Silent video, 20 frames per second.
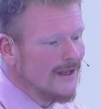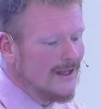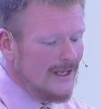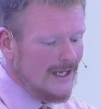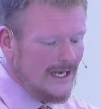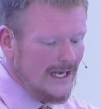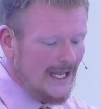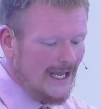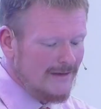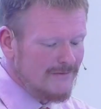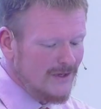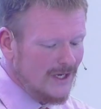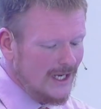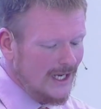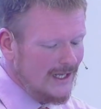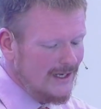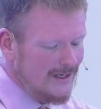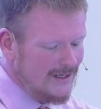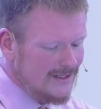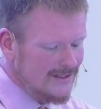He
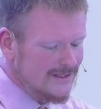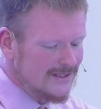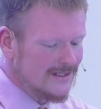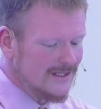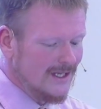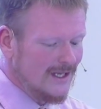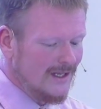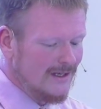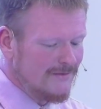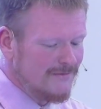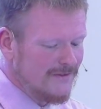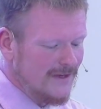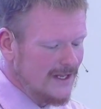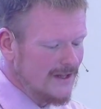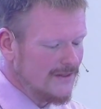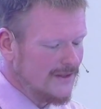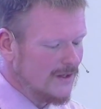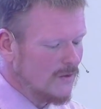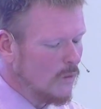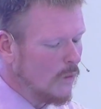advocated instead
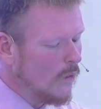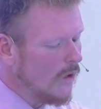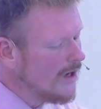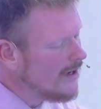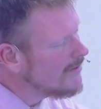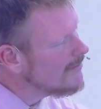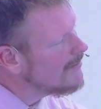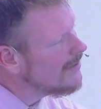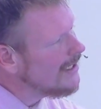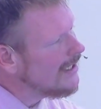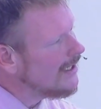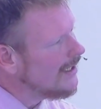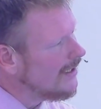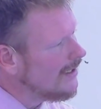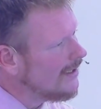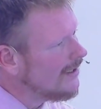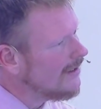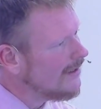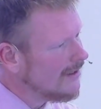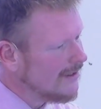faith in one
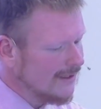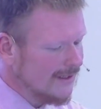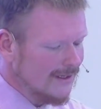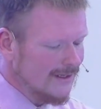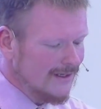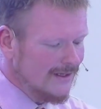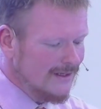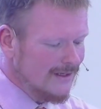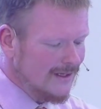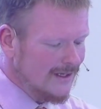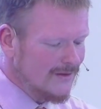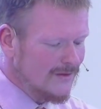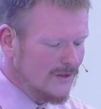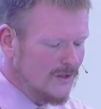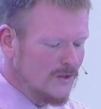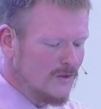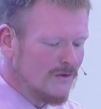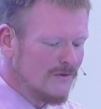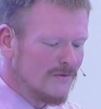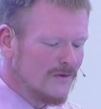being and the
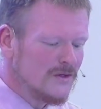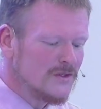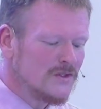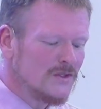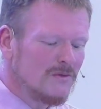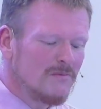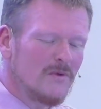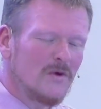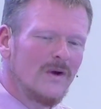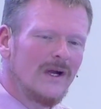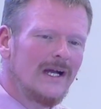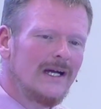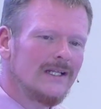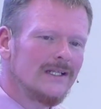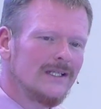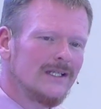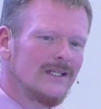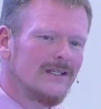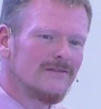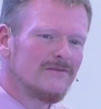universal
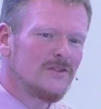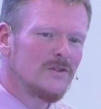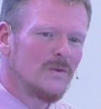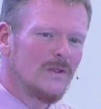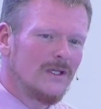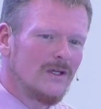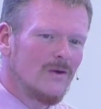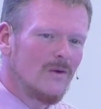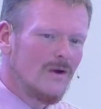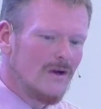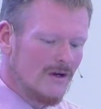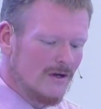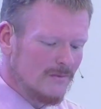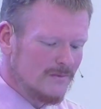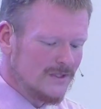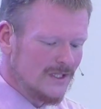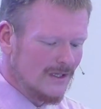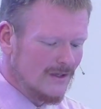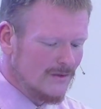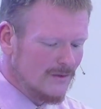morality of doing no
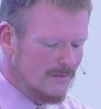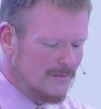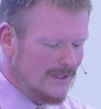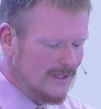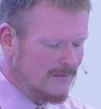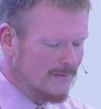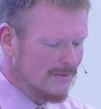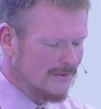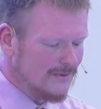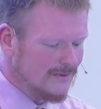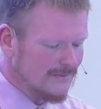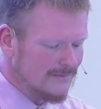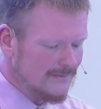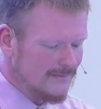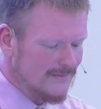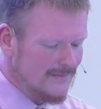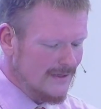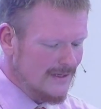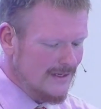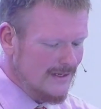harm to other people.
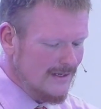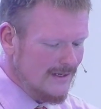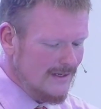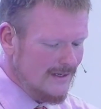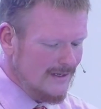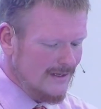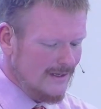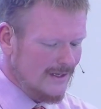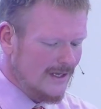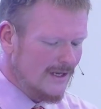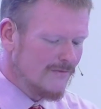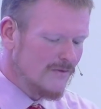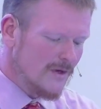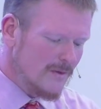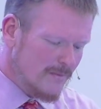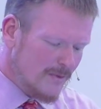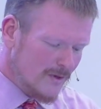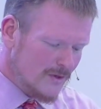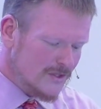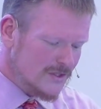
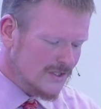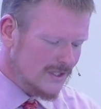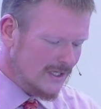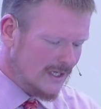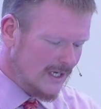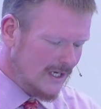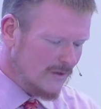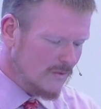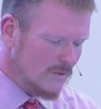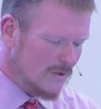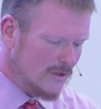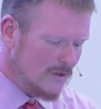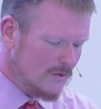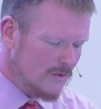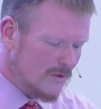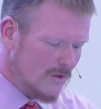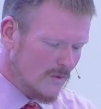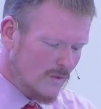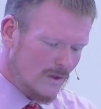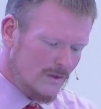Every person, he
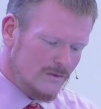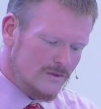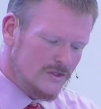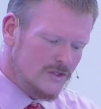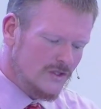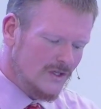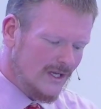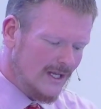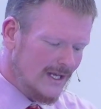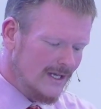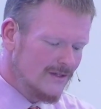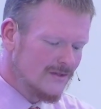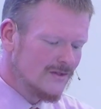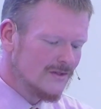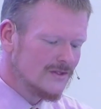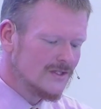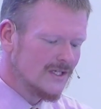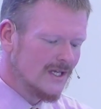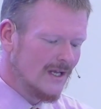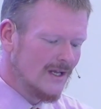wrote, quote, should
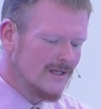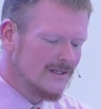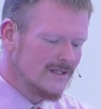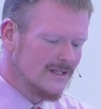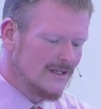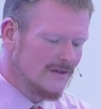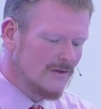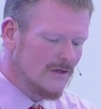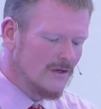exercise their